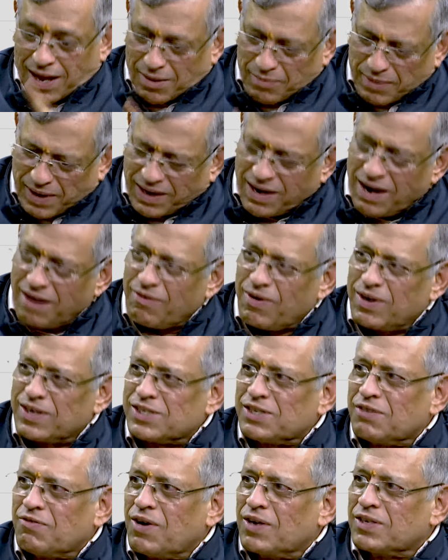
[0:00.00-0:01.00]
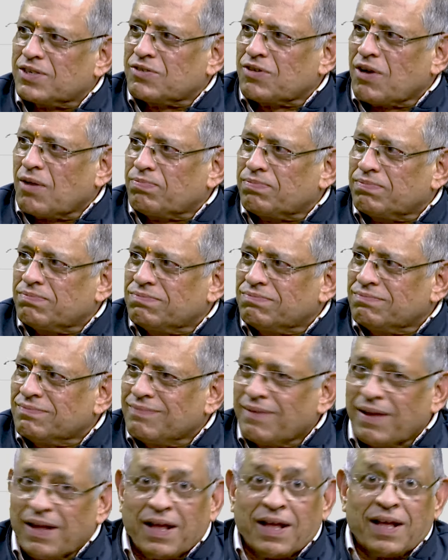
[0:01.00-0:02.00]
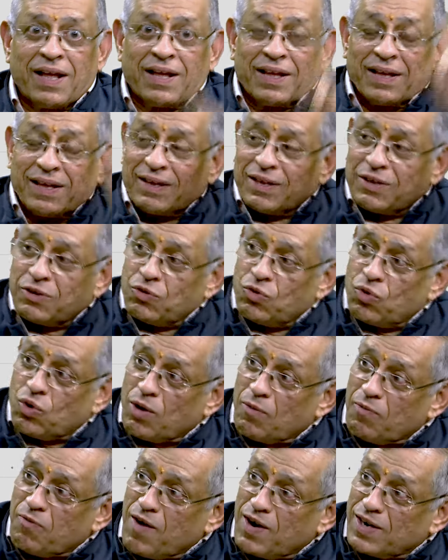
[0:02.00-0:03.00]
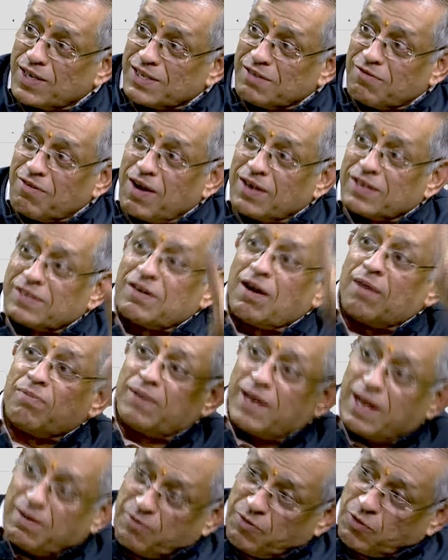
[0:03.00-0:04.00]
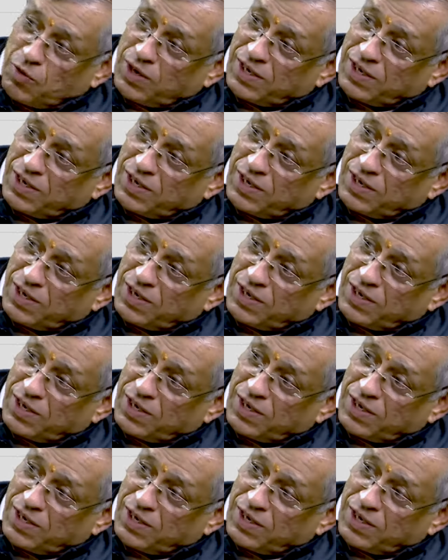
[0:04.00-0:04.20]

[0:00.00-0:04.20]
America wants the war stopped. Europe wants the war stopped day before